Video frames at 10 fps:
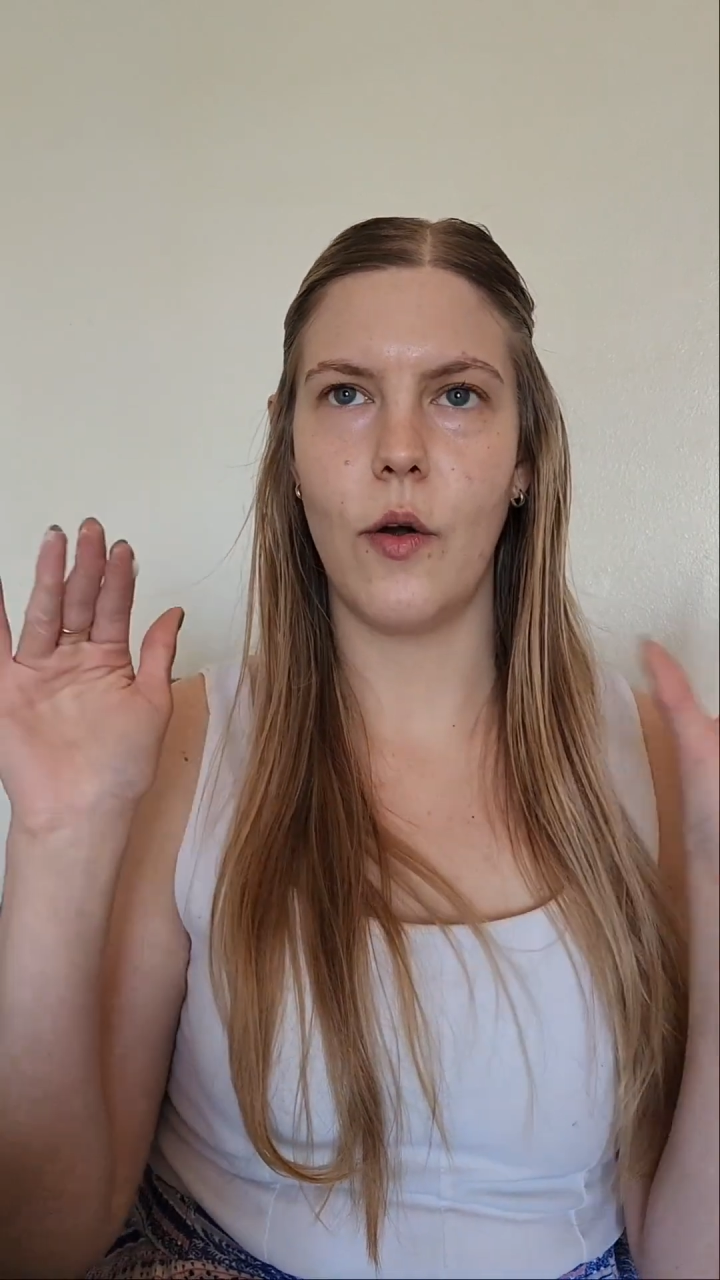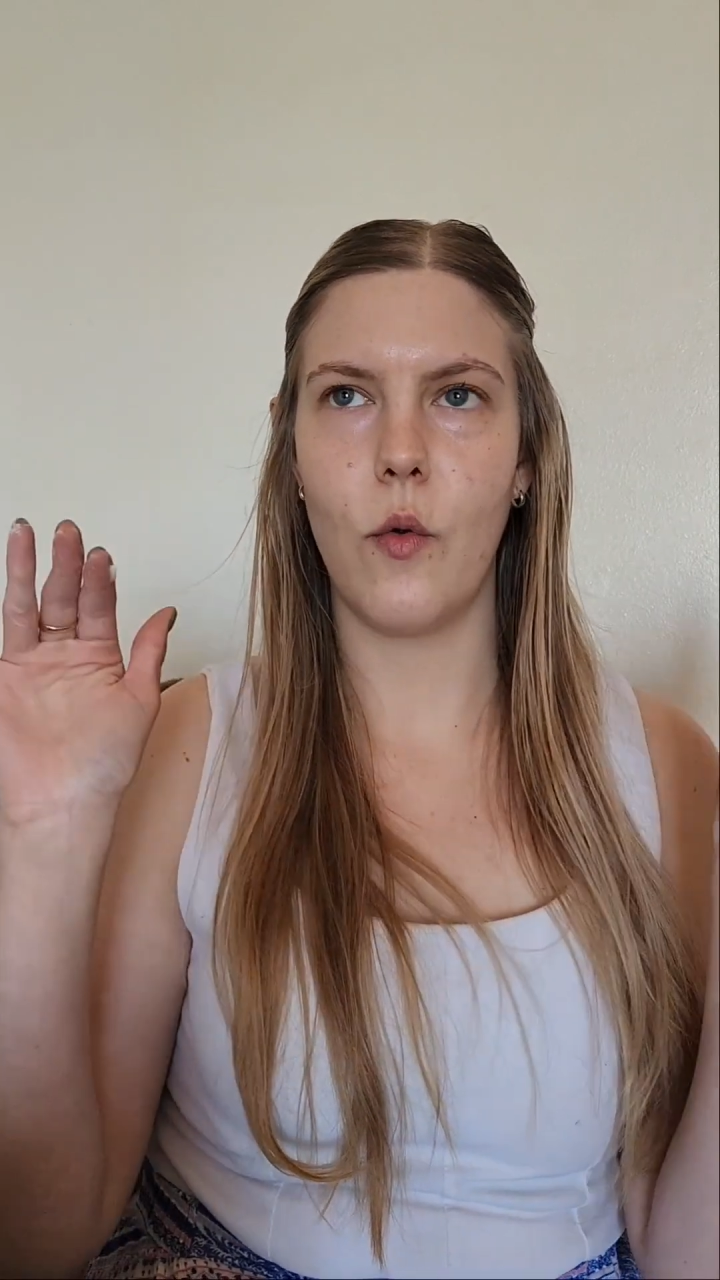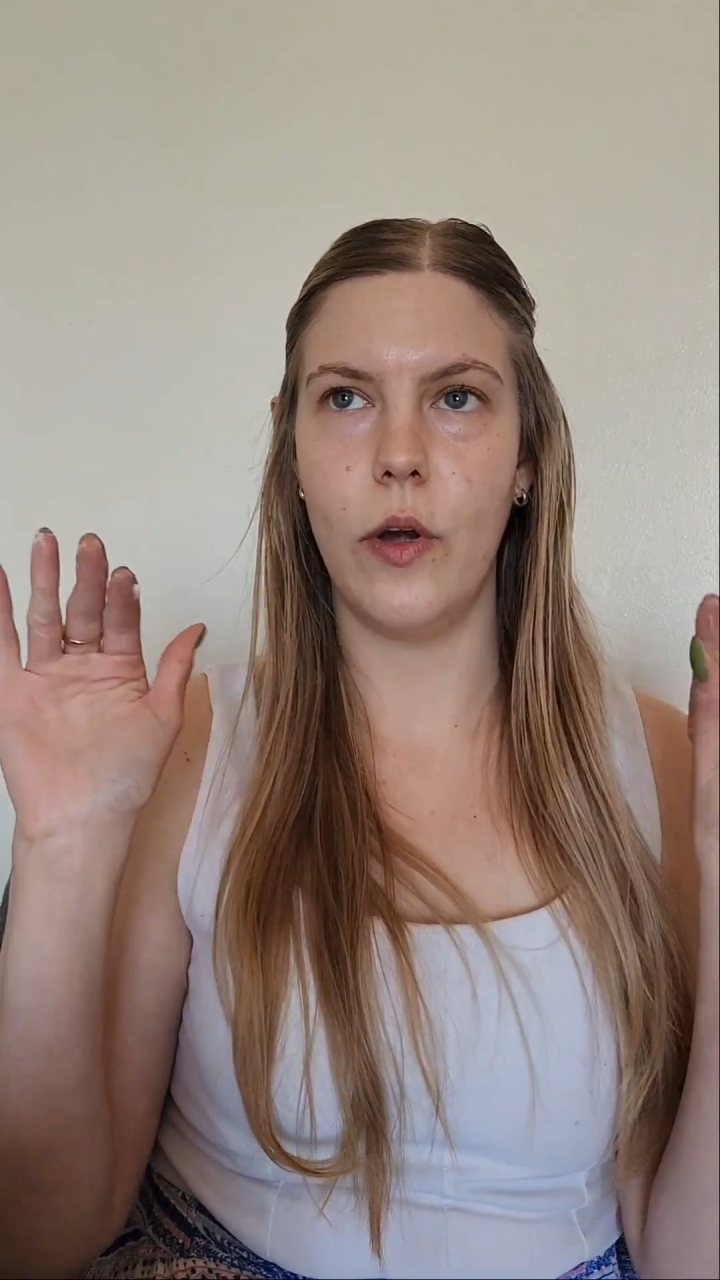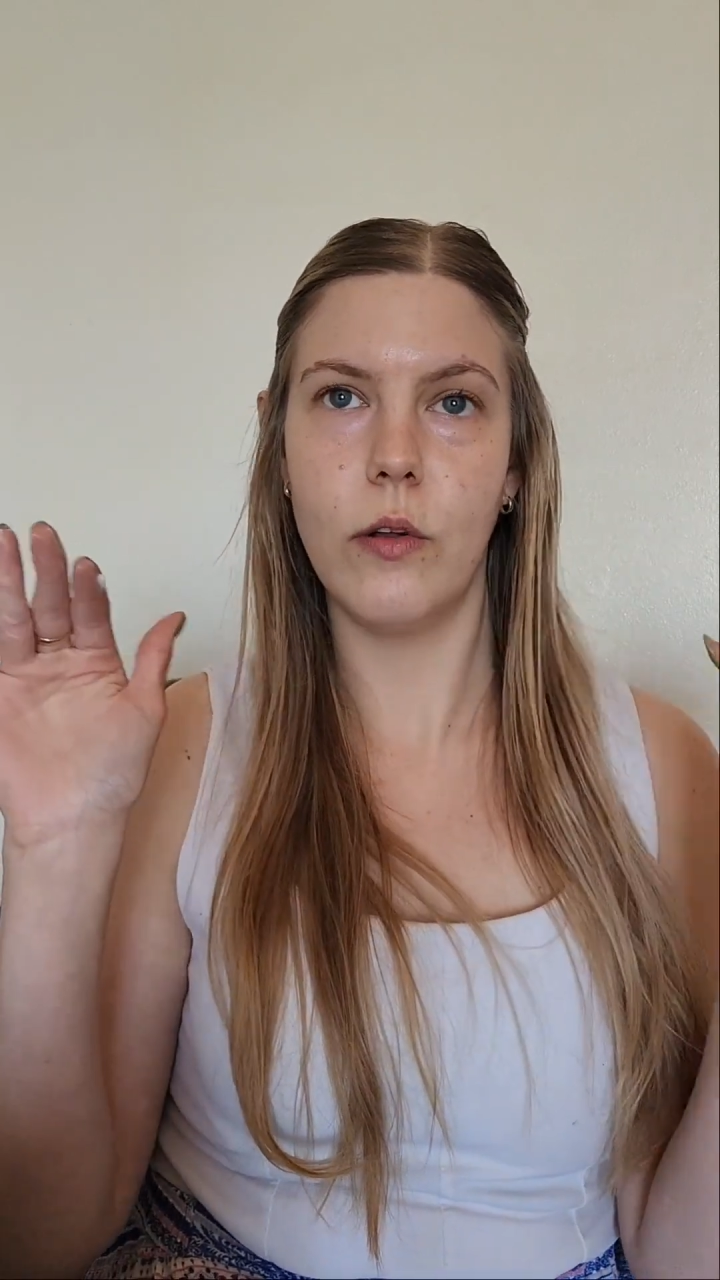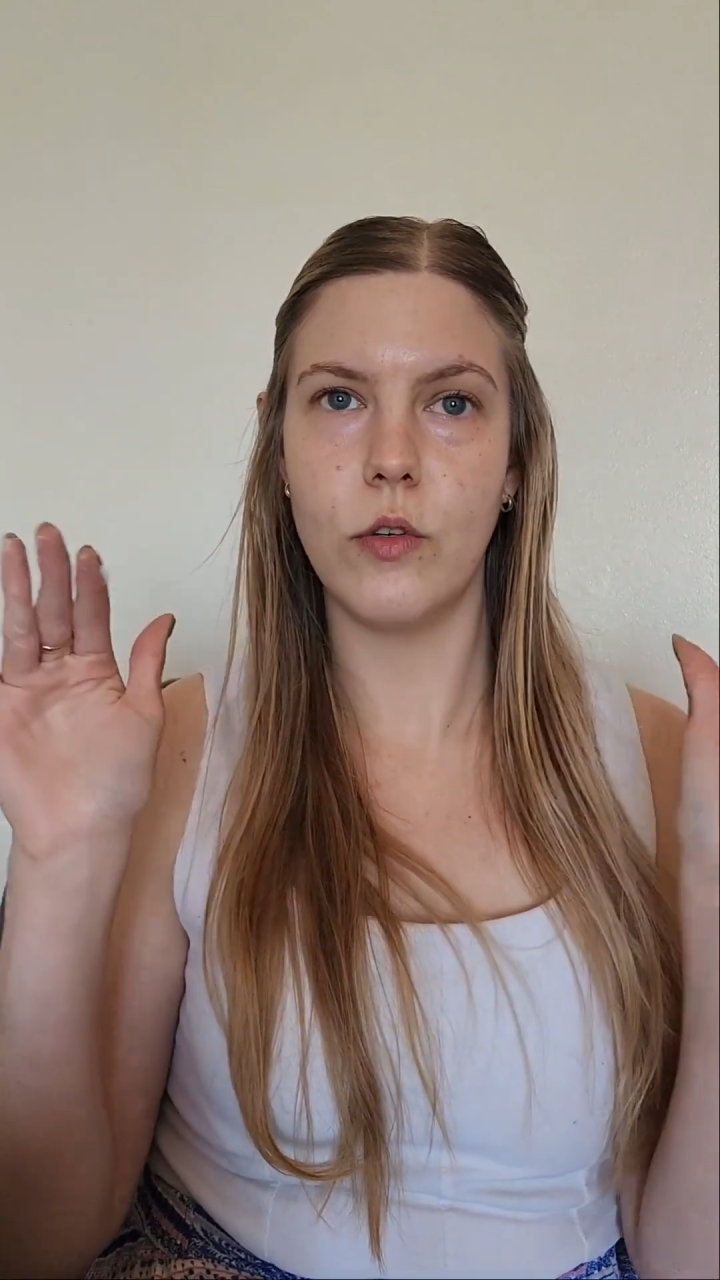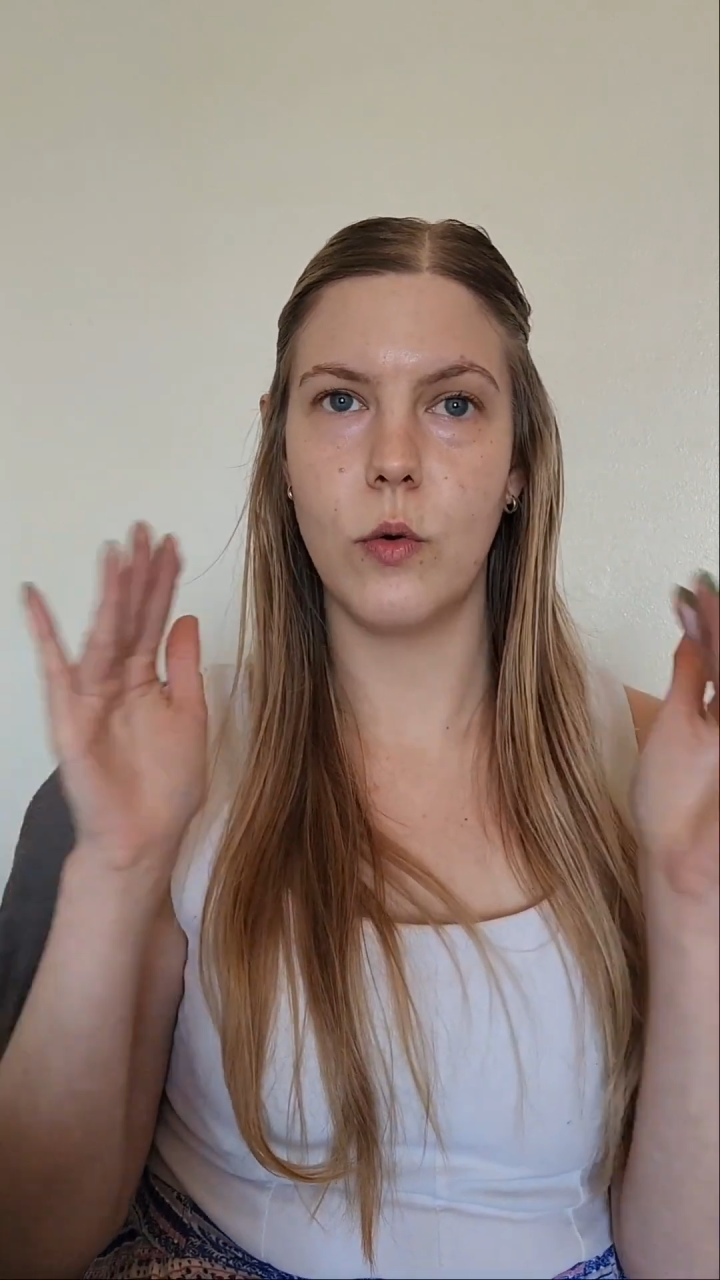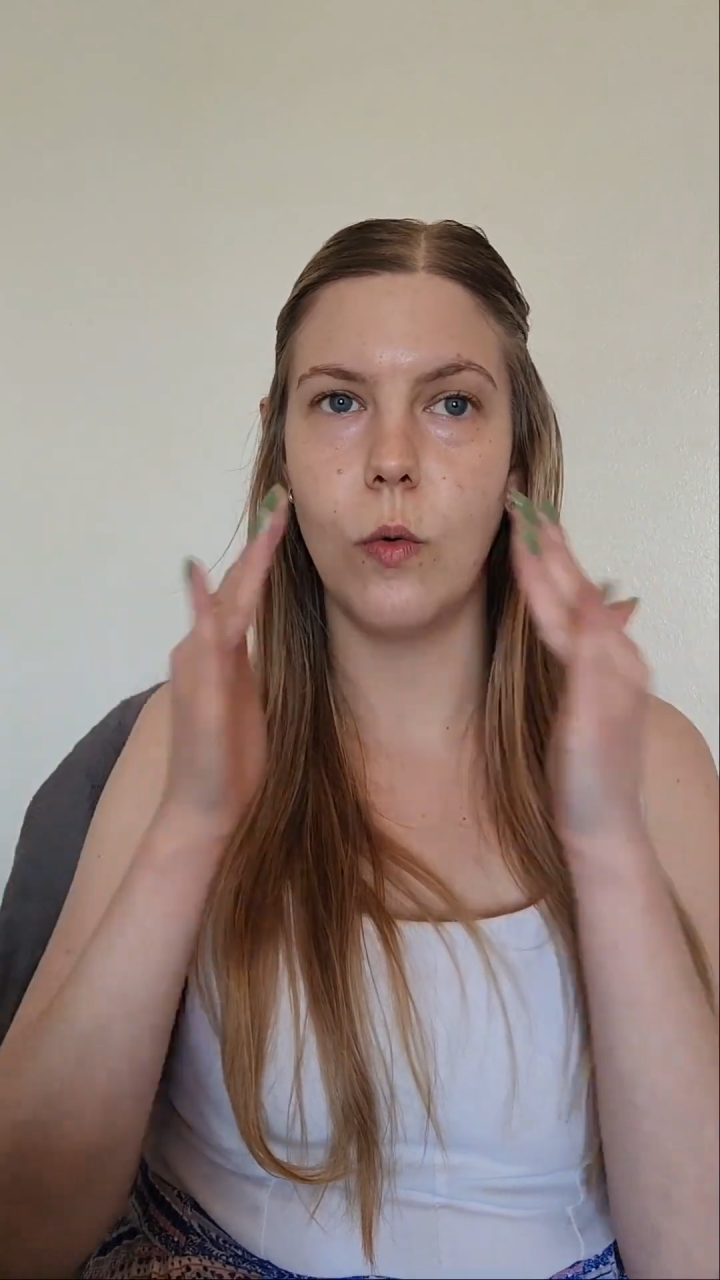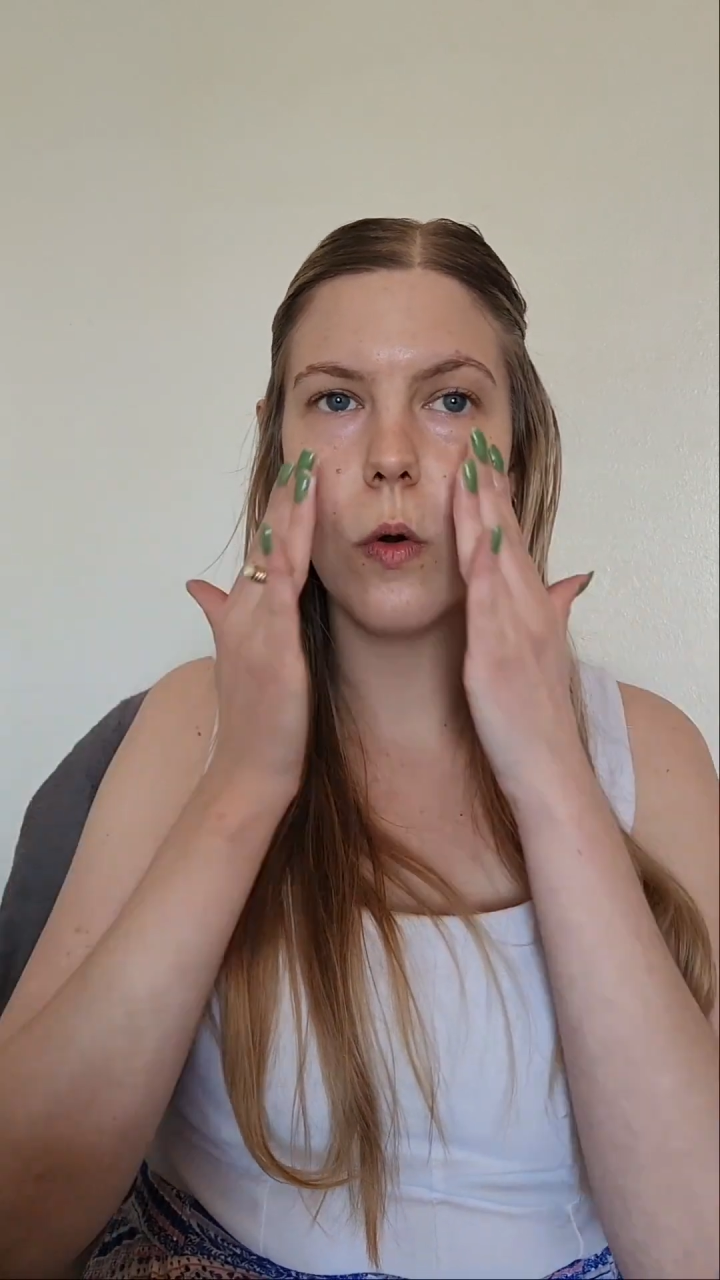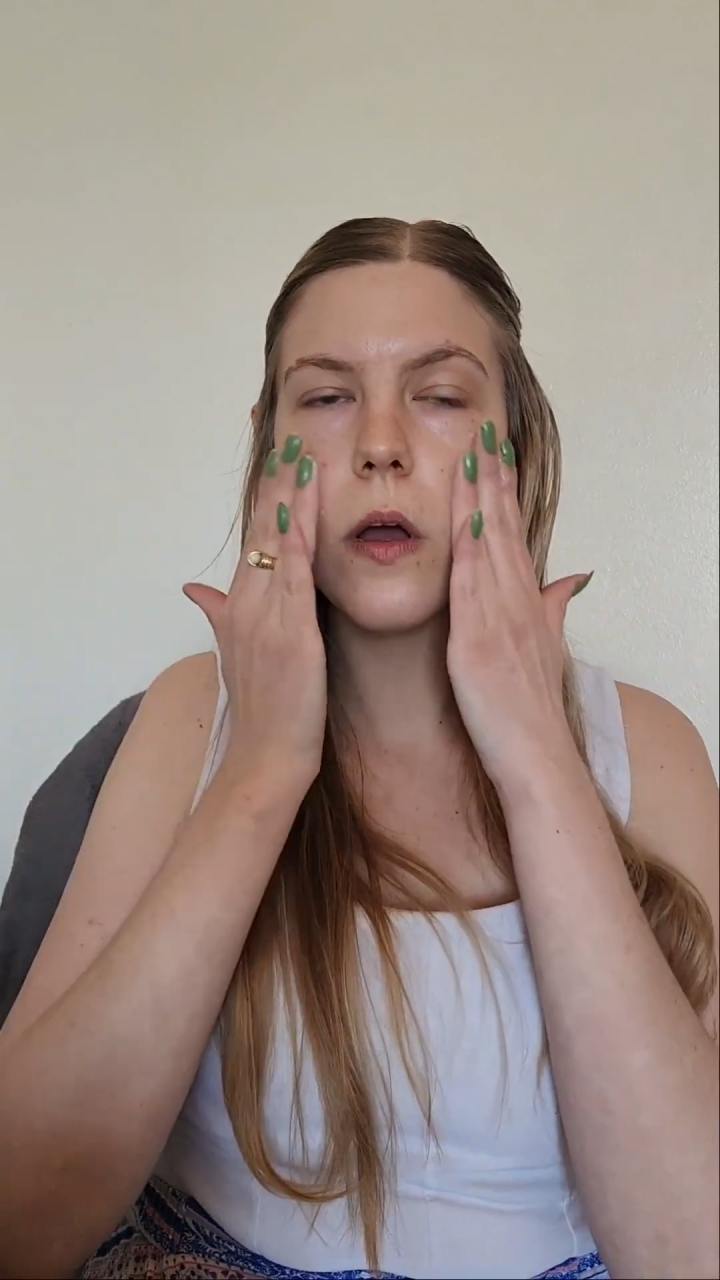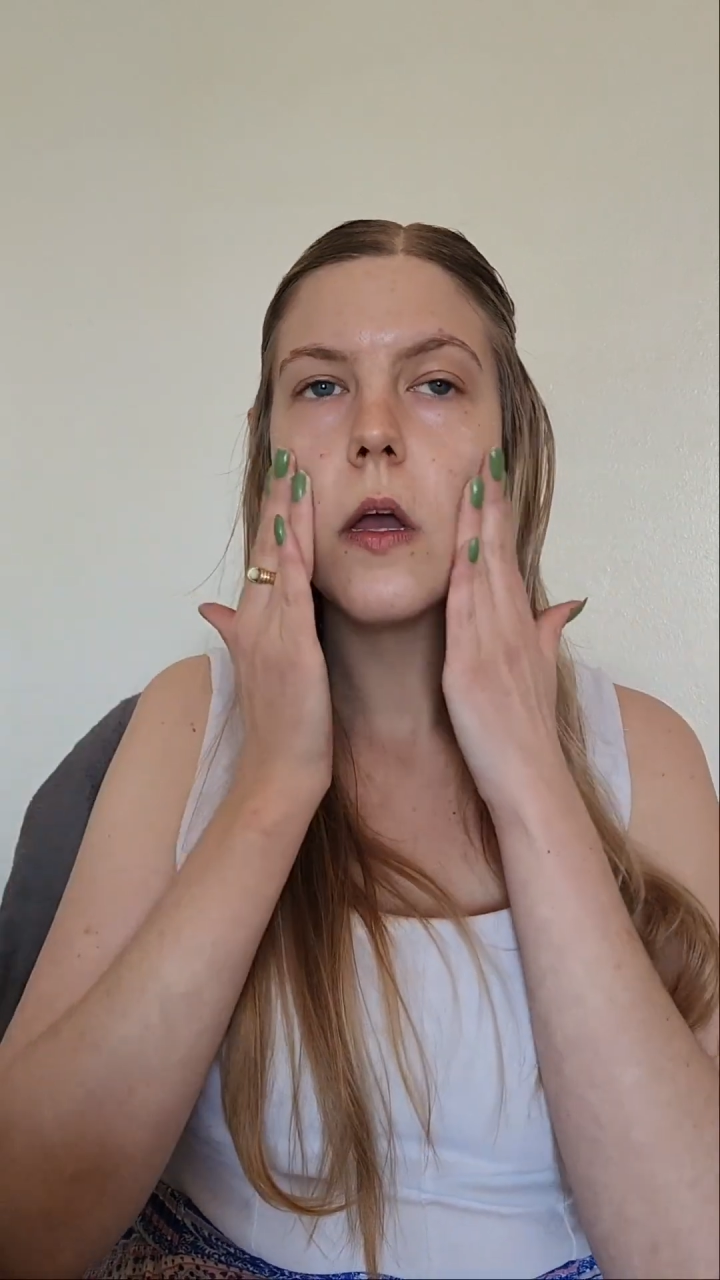real
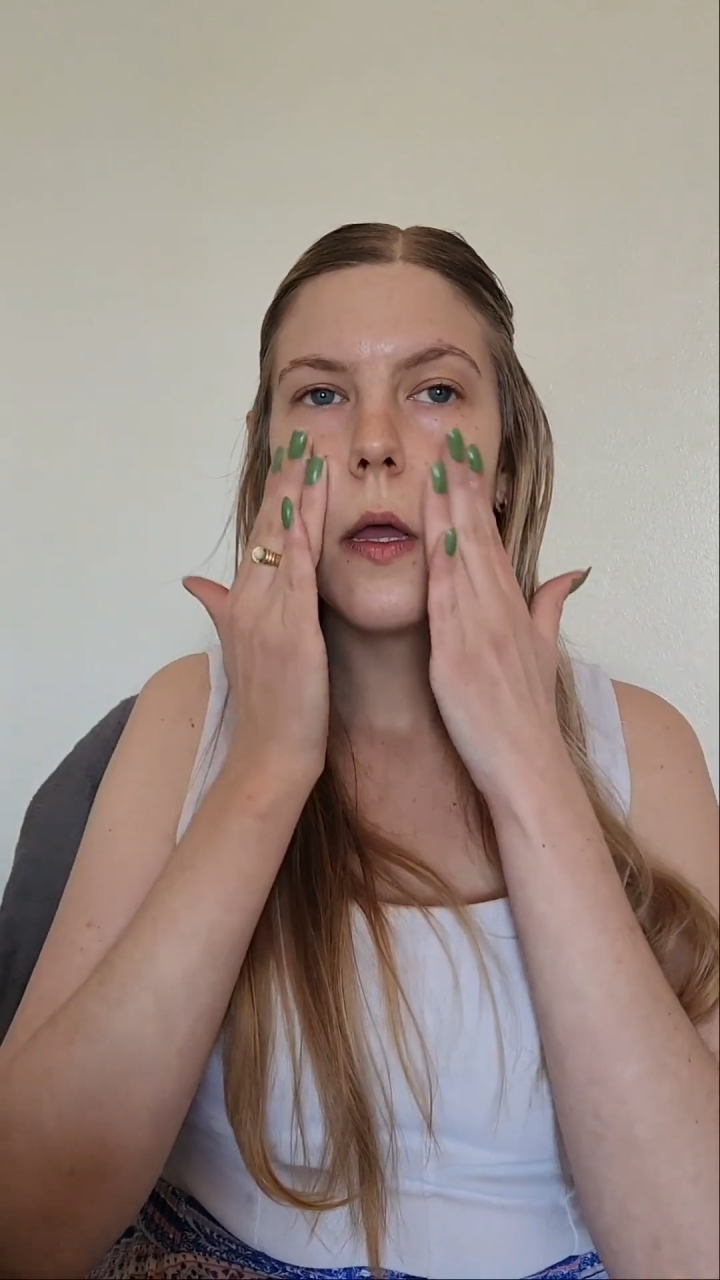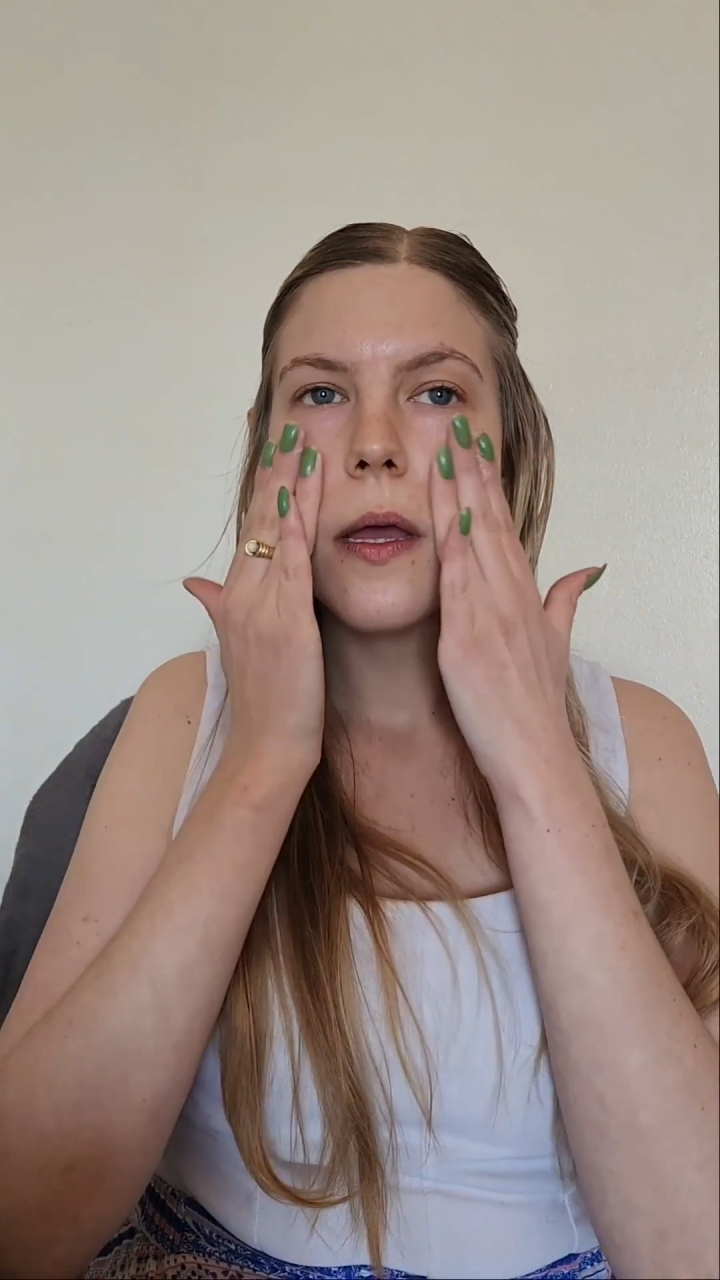talk